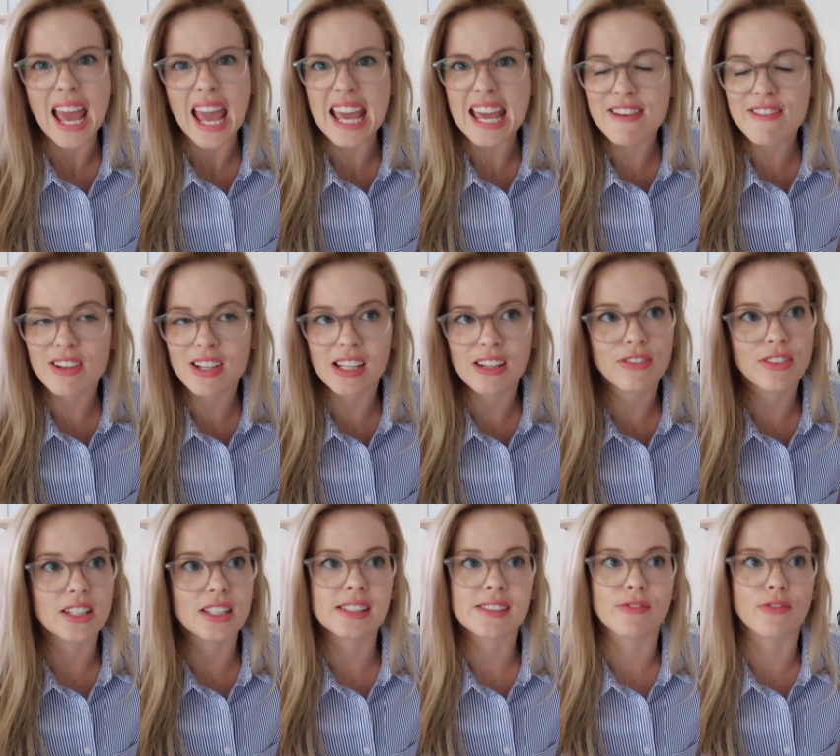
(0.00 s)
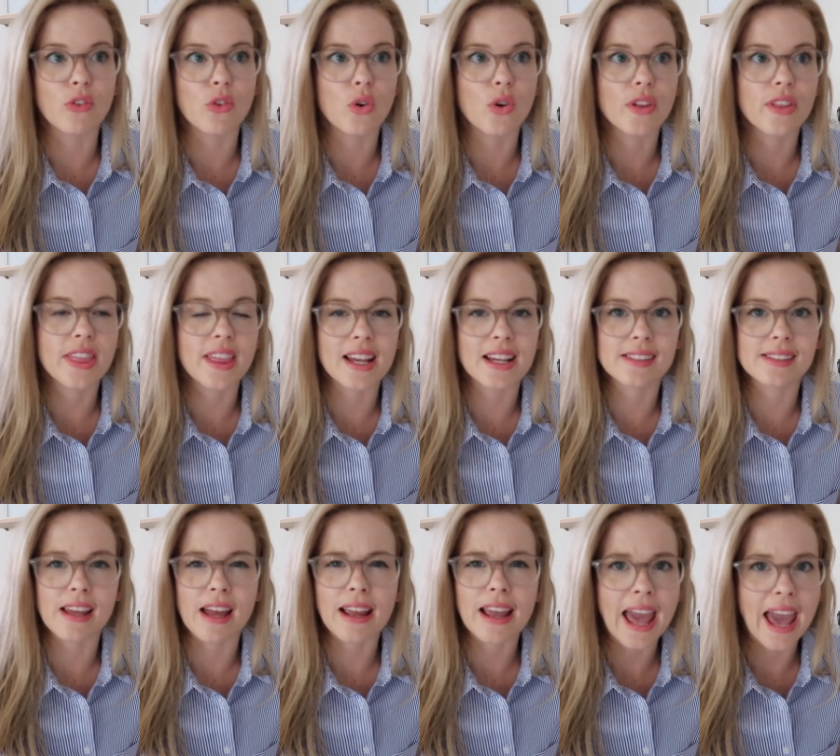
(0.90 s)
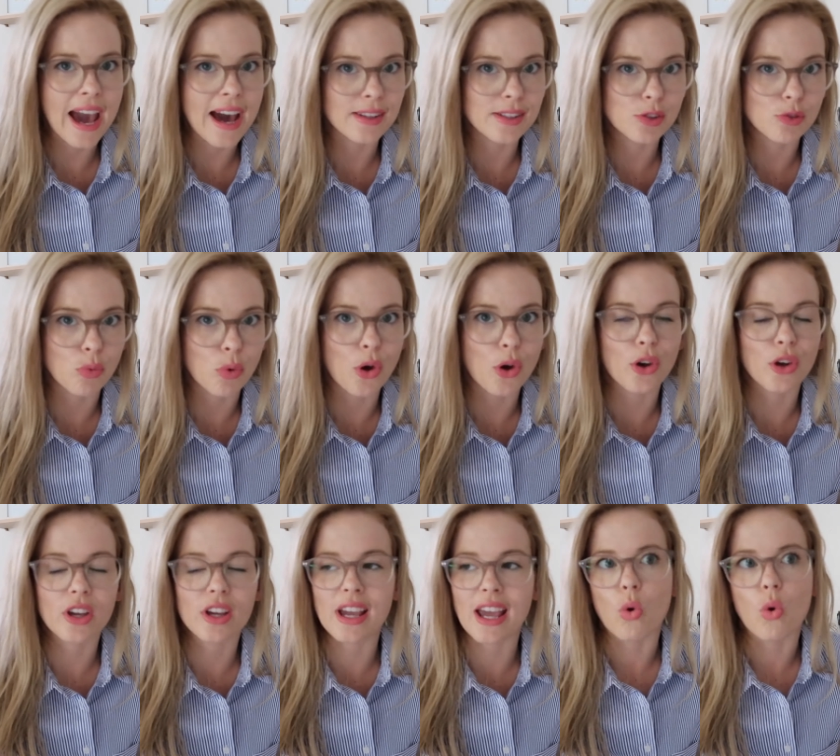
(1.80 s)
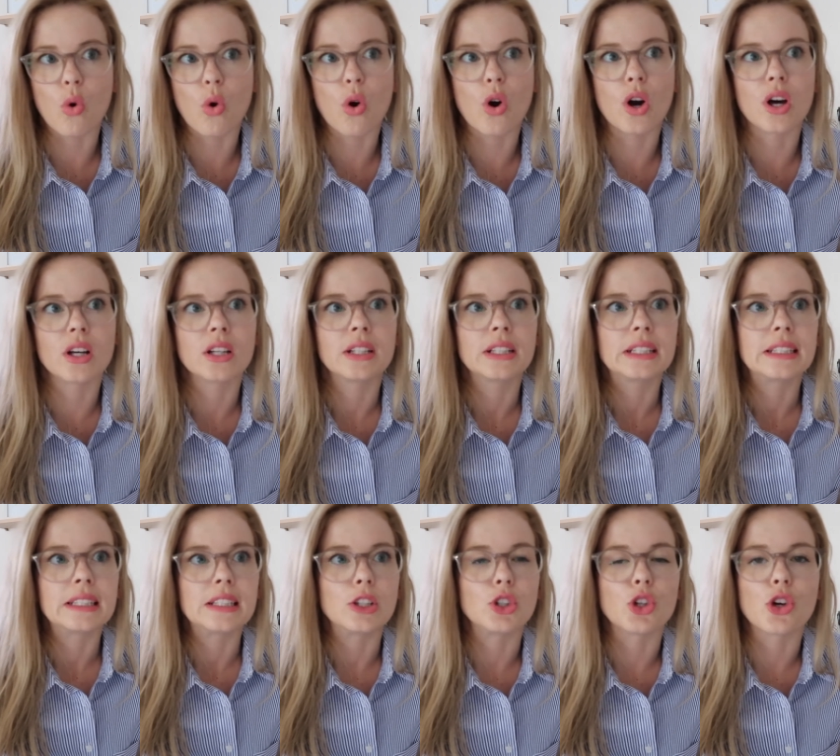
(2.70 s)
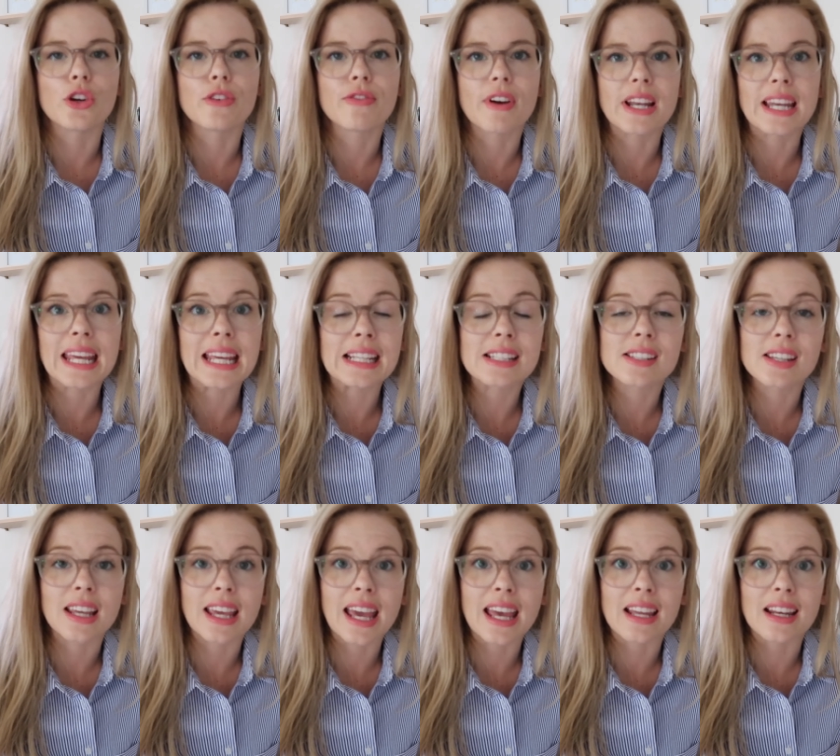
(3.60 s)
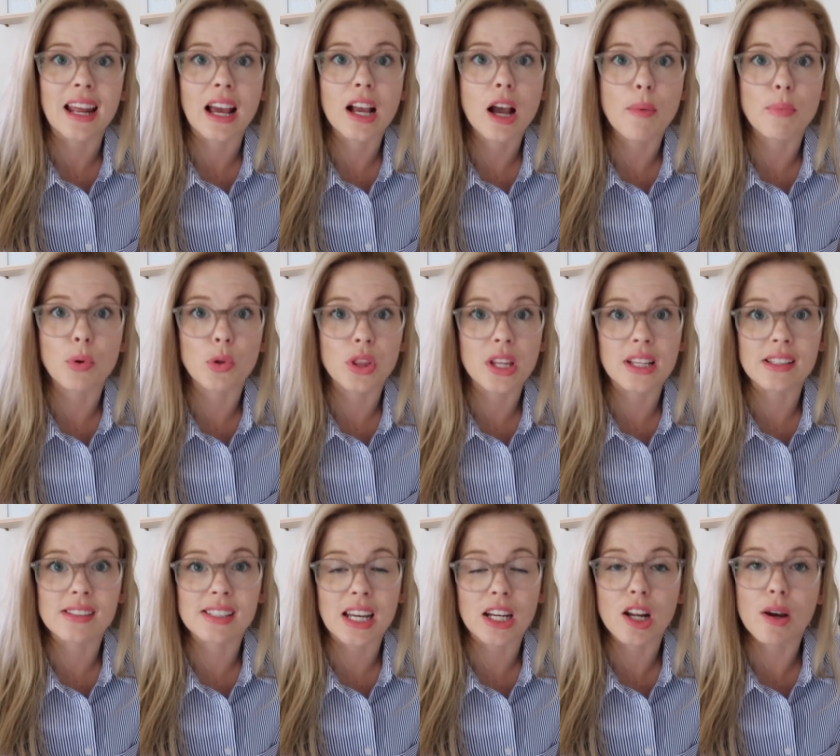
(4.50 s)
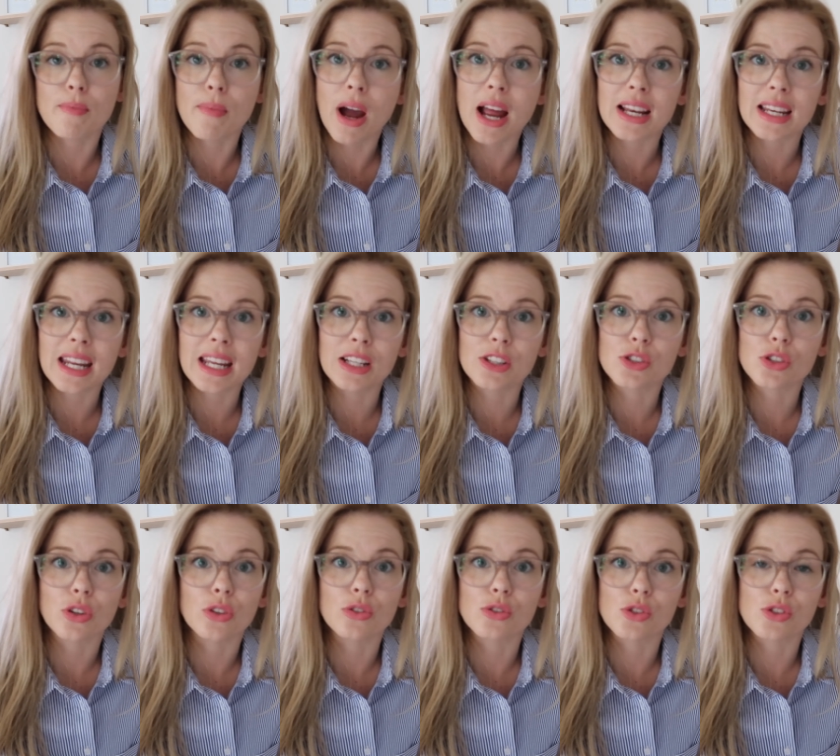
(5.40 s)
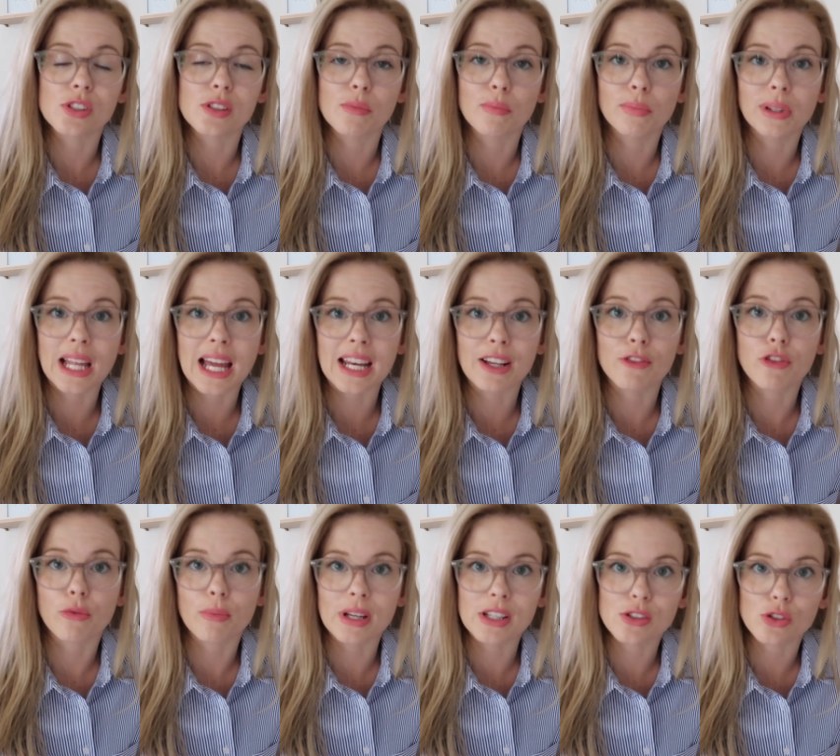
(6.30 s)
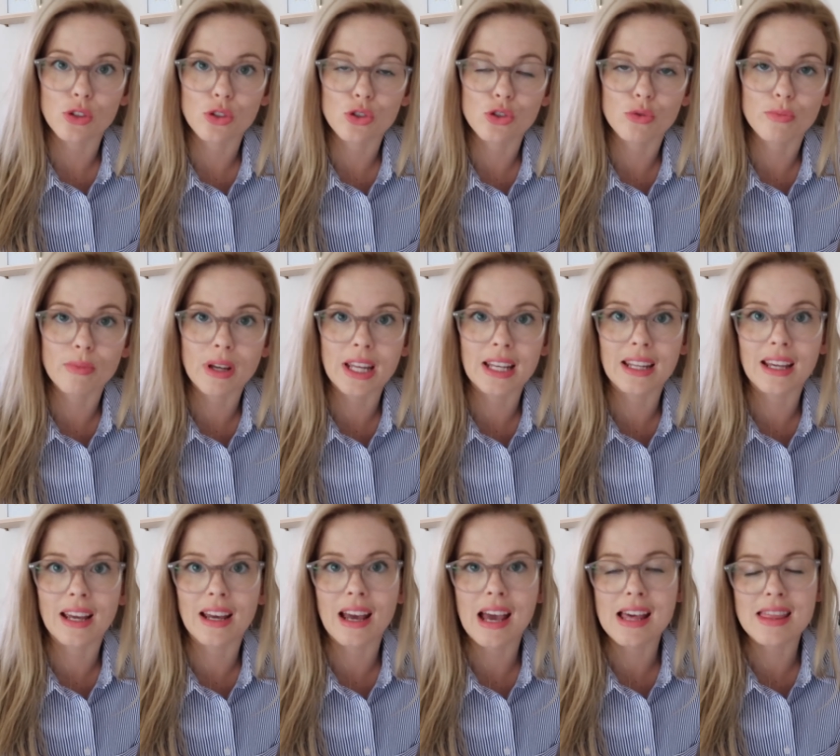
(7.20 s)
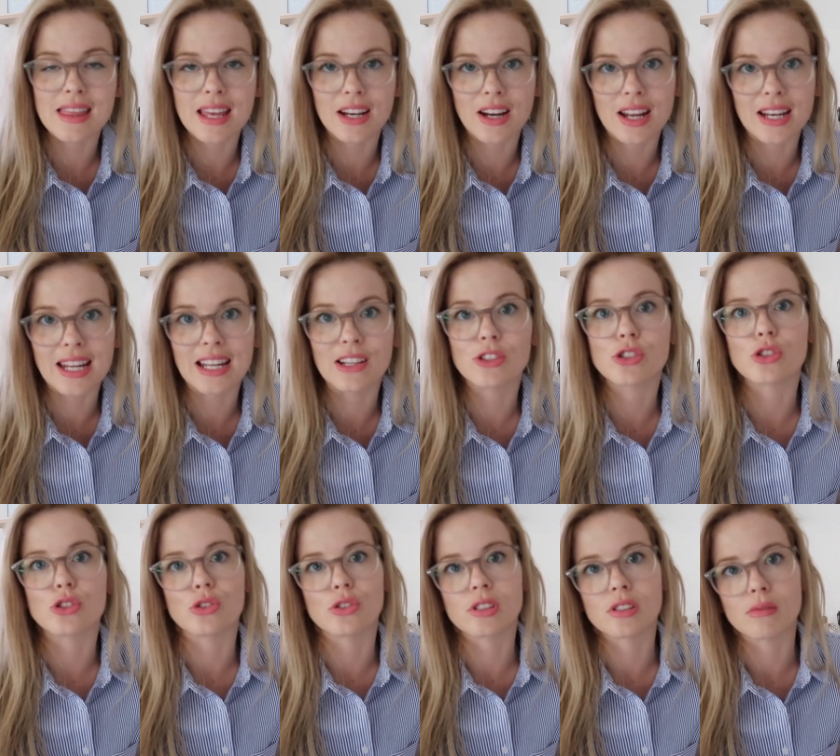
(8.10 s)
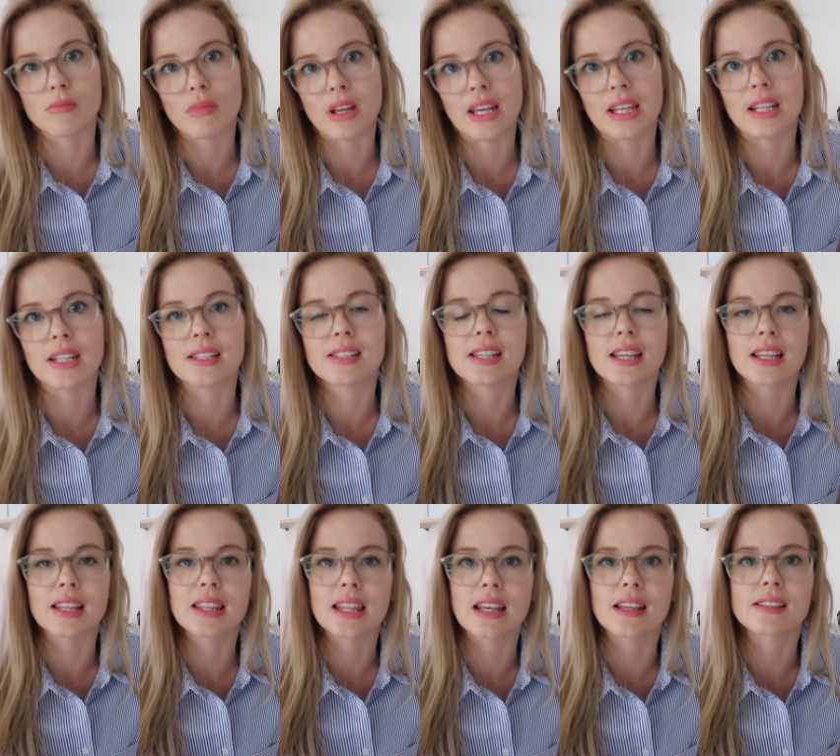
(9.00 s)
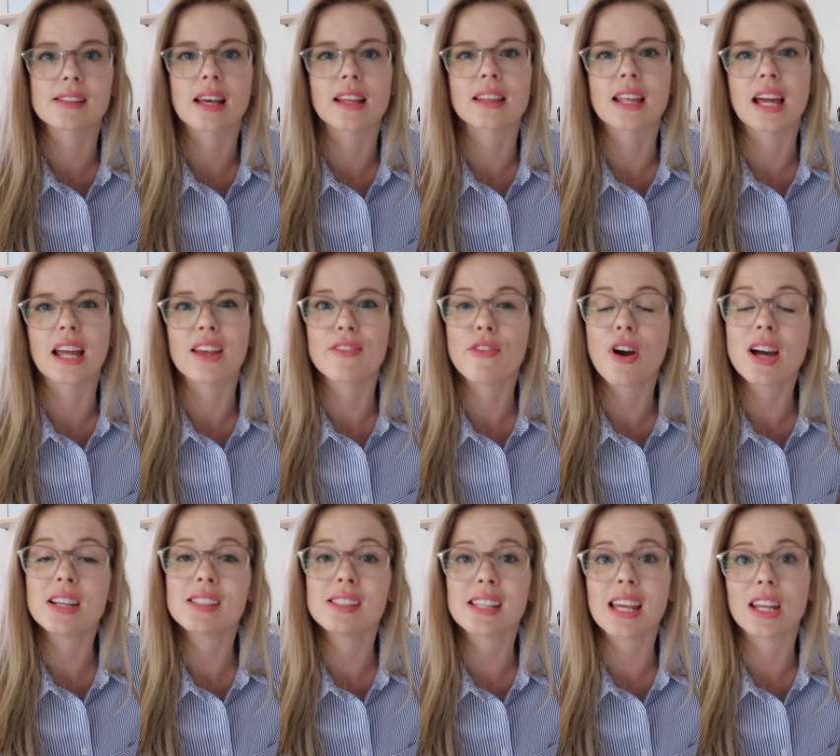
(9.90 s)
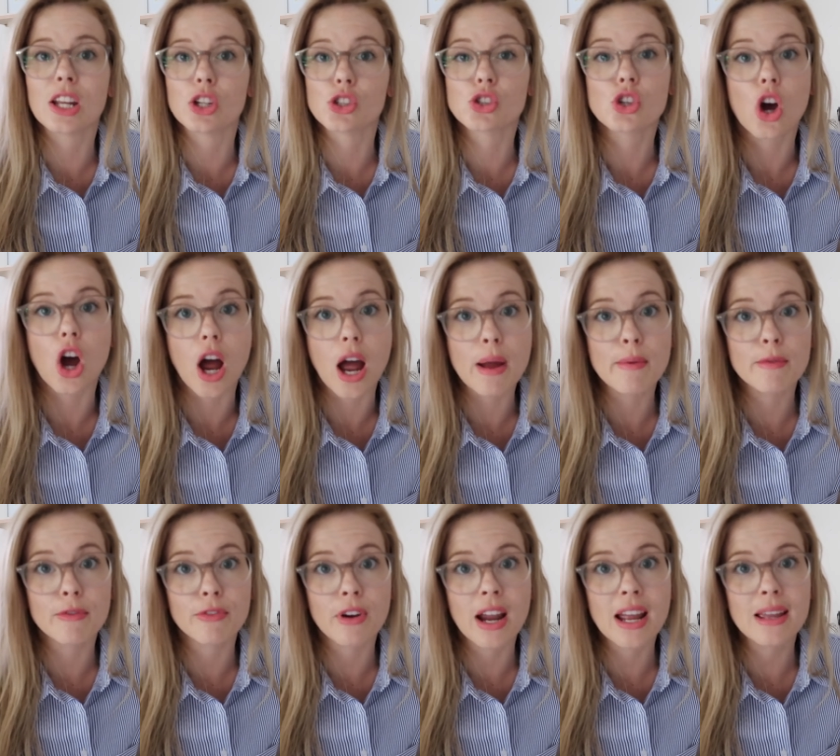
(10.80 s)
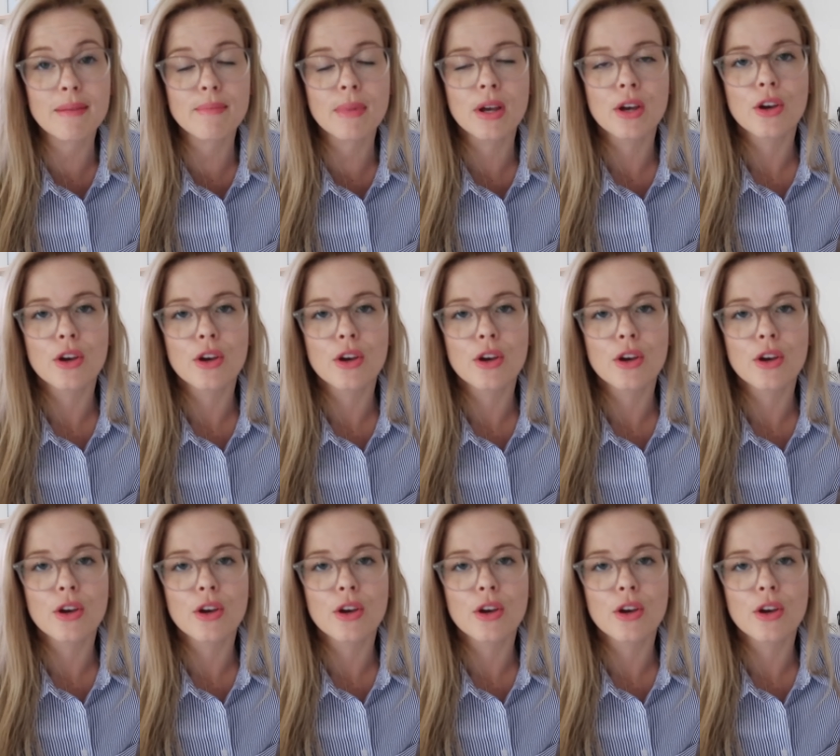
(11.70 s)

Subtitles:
even if it's for things like housework, or you know, if I need to get a couple things done, I might need to do some planning for my social media, and then I need to do some editing, things like that. If I set a time frame